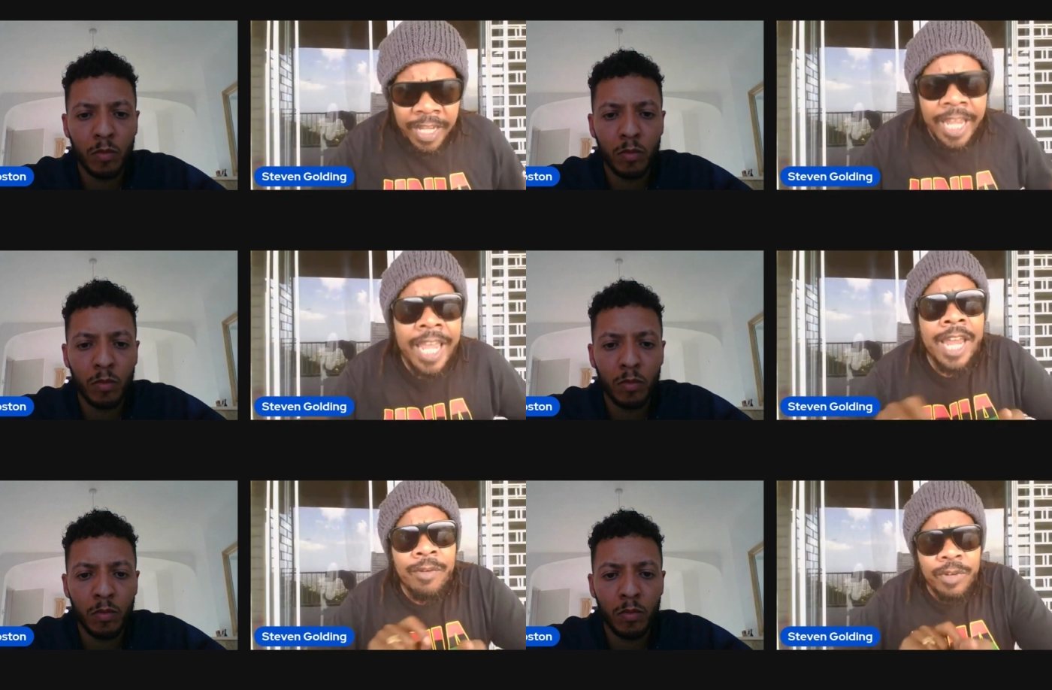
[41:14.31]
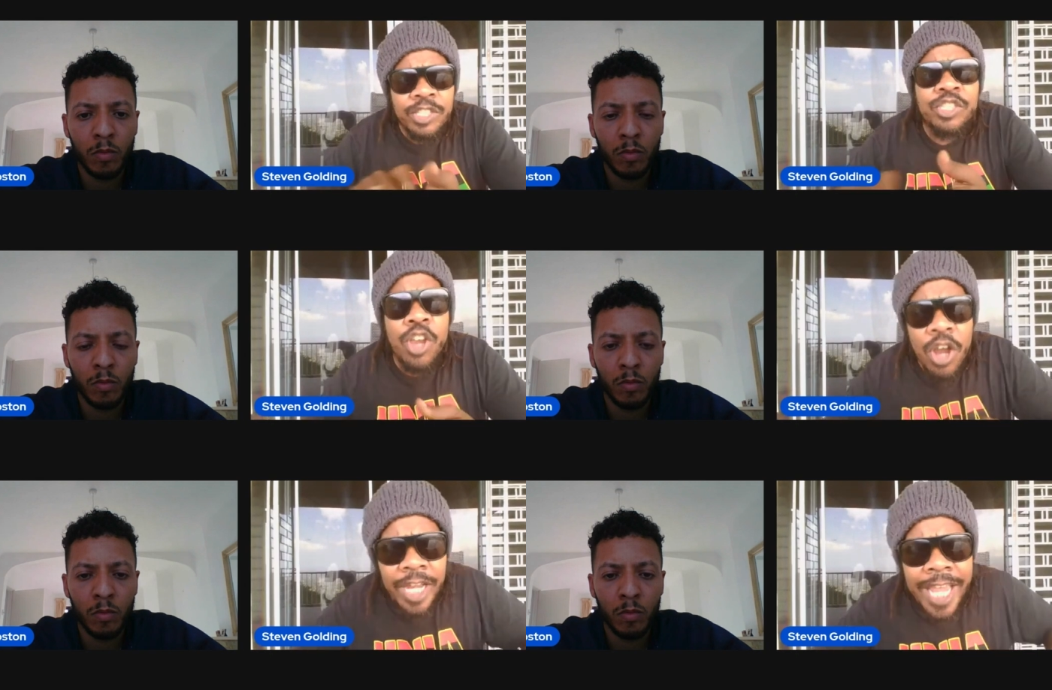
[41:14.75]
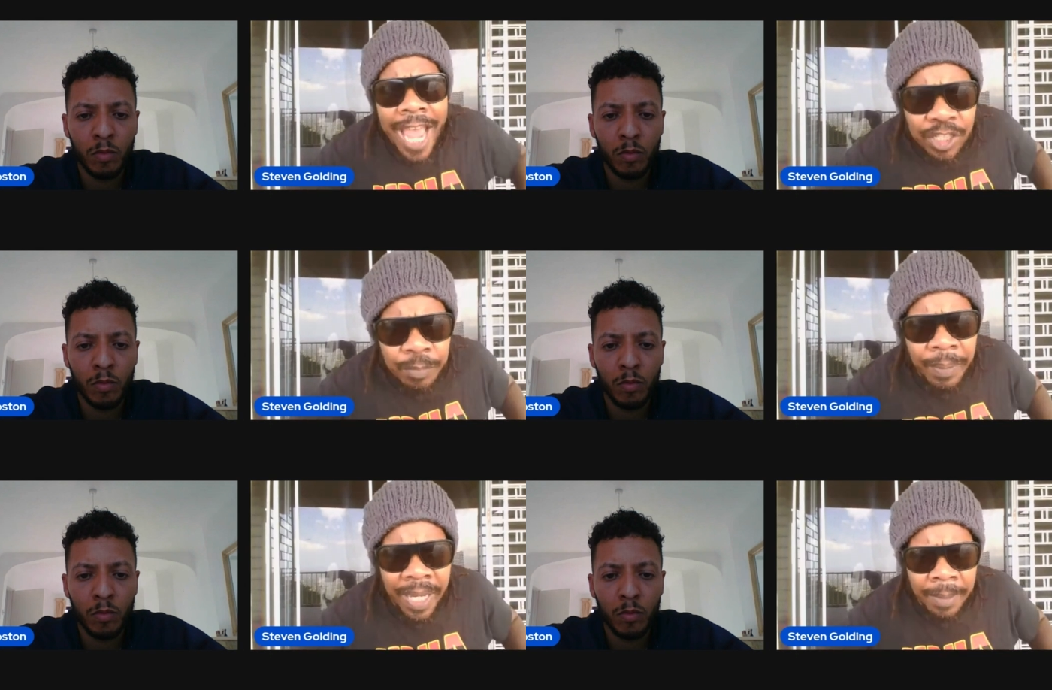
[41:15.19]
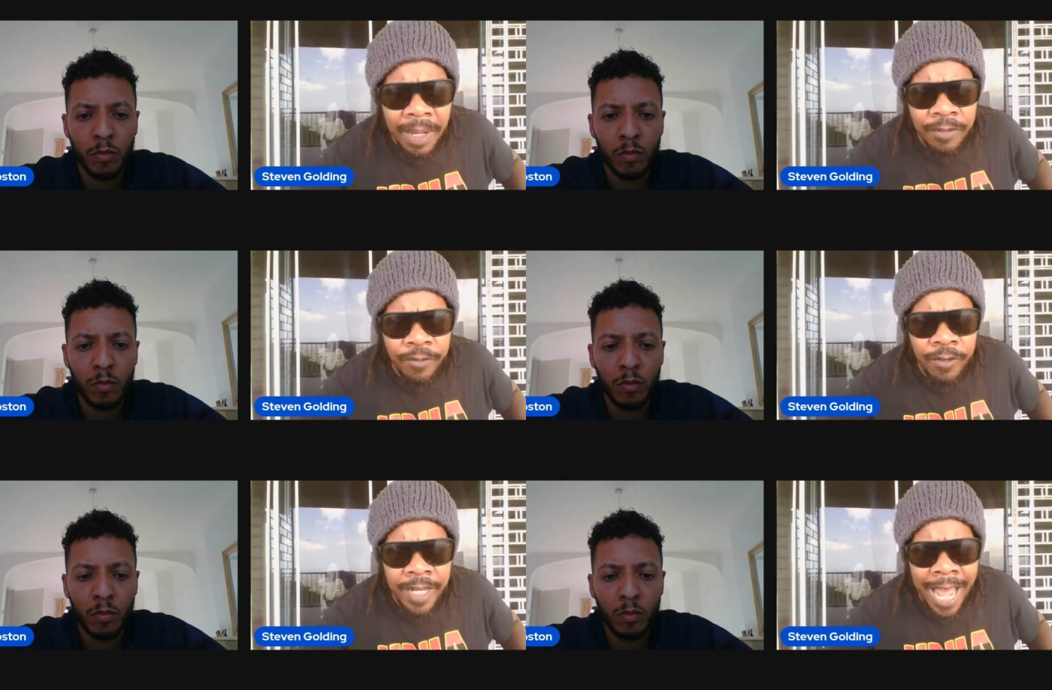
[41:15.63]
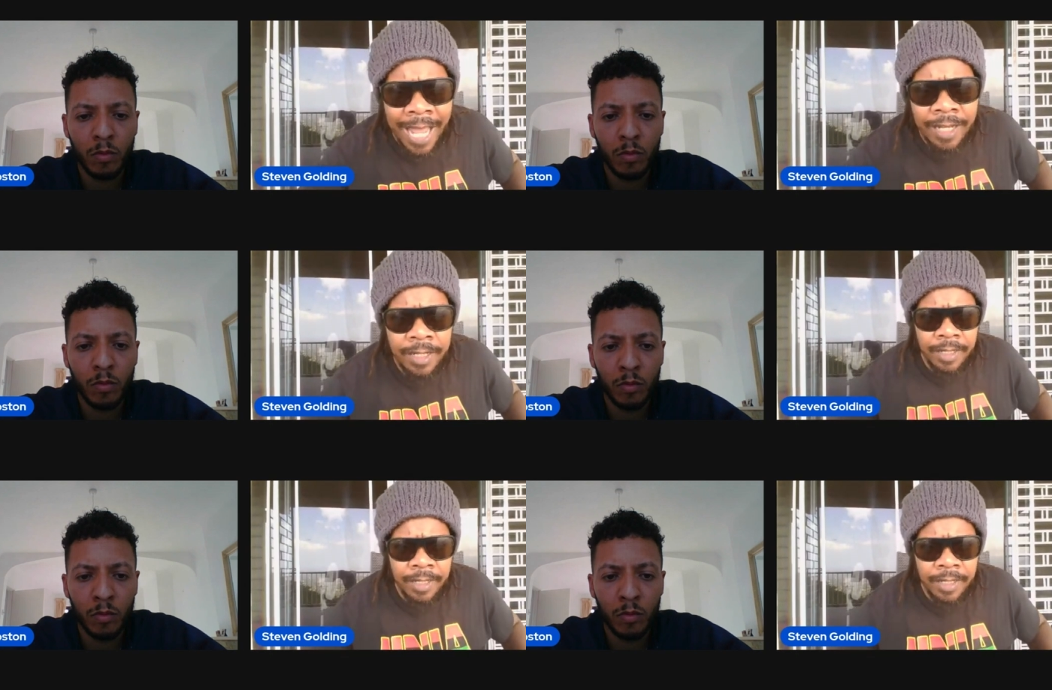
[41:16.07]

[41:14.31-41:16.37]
Speaker 1: Here is your cash payment for that.